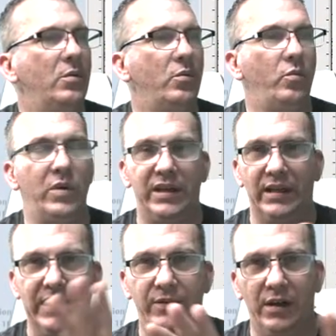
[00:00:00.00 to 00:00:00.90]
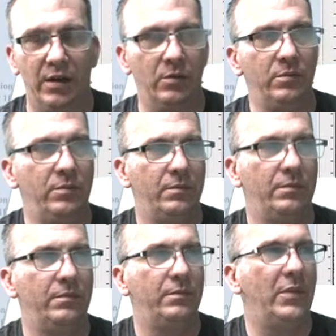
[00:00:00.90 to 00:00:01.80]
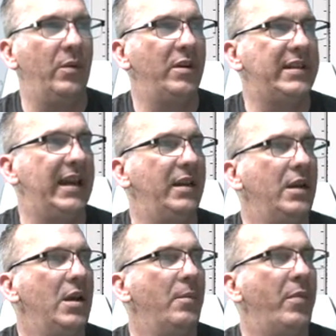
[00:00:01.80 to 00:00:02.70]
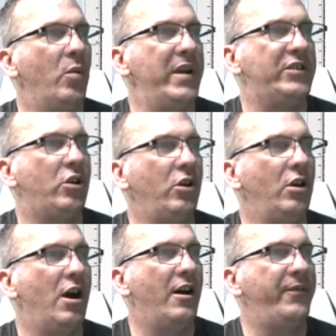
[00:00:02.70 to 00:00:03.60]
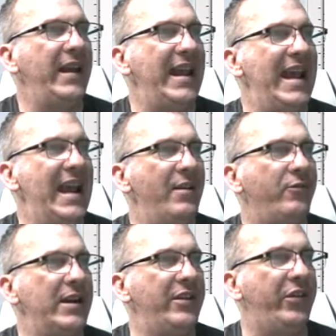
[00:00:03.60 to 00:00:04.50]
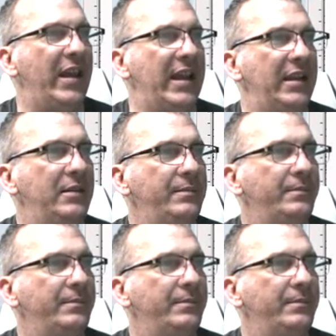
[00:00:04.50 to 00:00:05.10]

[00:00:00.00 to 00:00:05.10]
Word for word: we could leave it alone right where it's at, but we turn off everything,